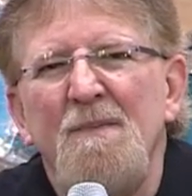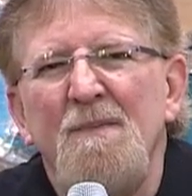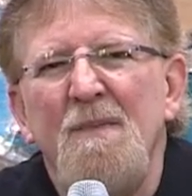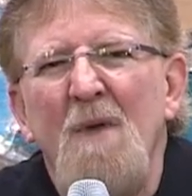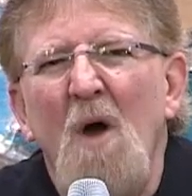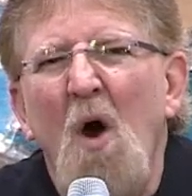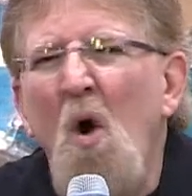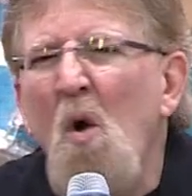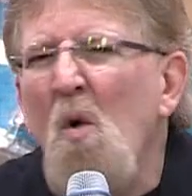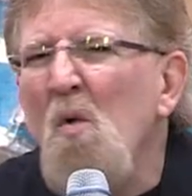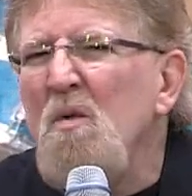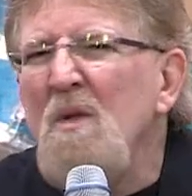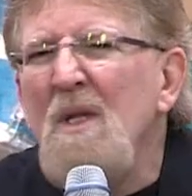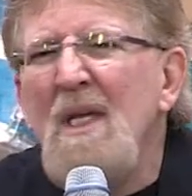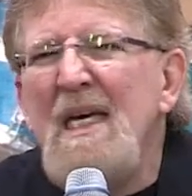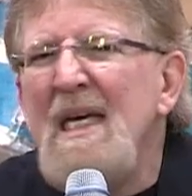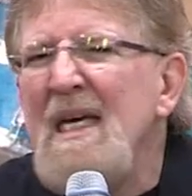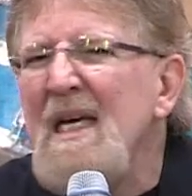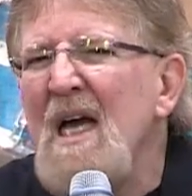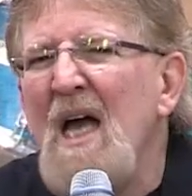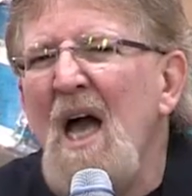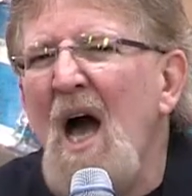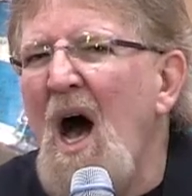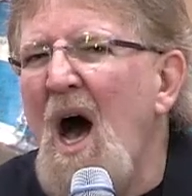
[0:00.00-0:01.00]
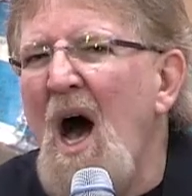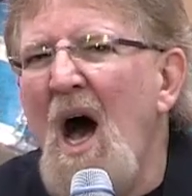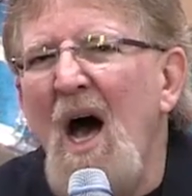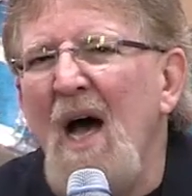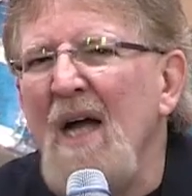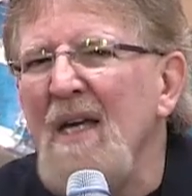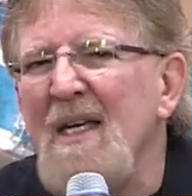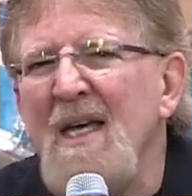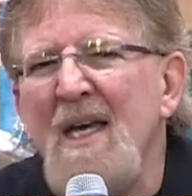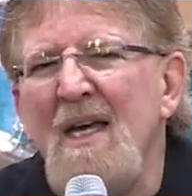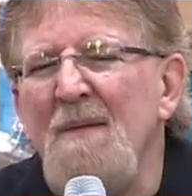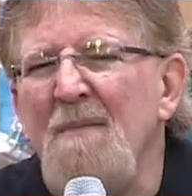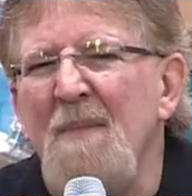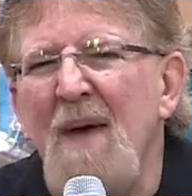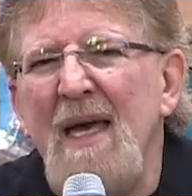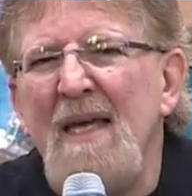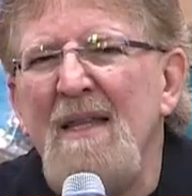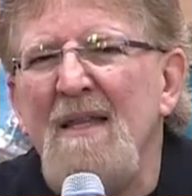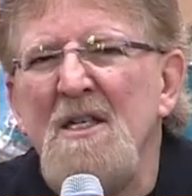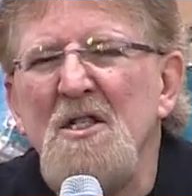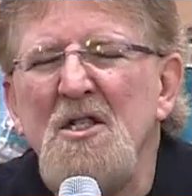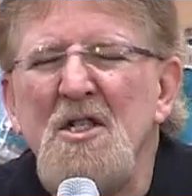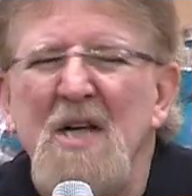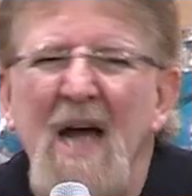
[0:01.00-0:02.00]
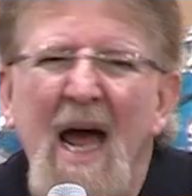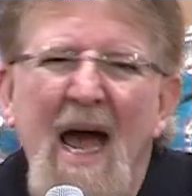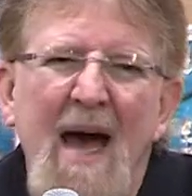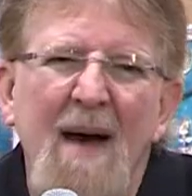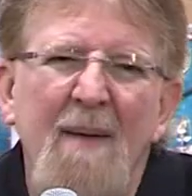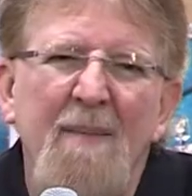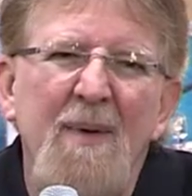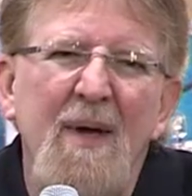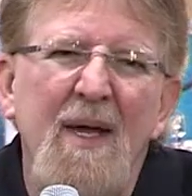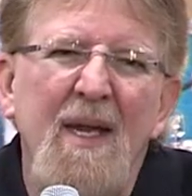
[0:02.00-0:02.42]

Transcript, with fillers: Only God can make this happen.